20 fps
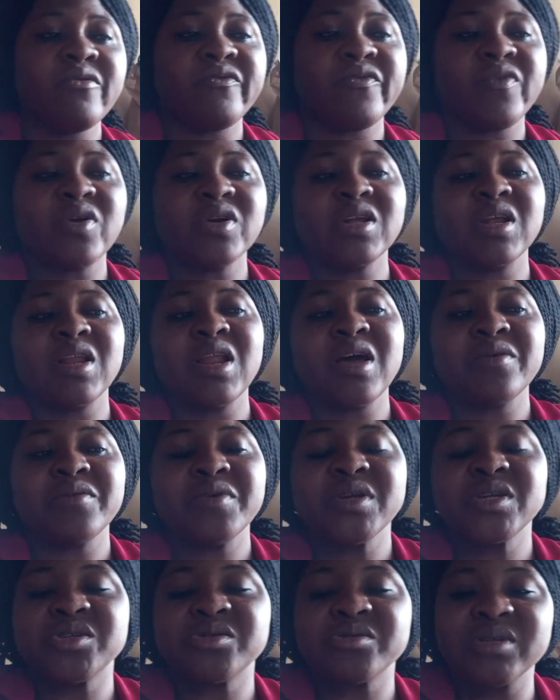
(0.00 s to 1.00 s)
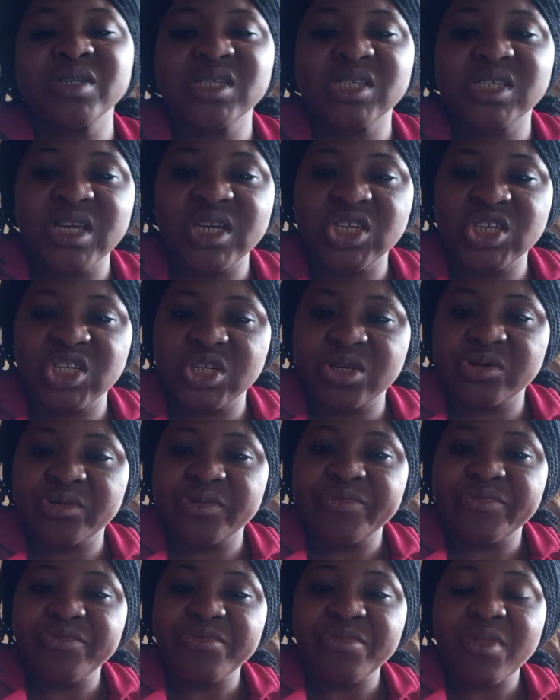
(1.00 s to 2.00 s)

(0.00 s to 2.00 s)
for the language researcher,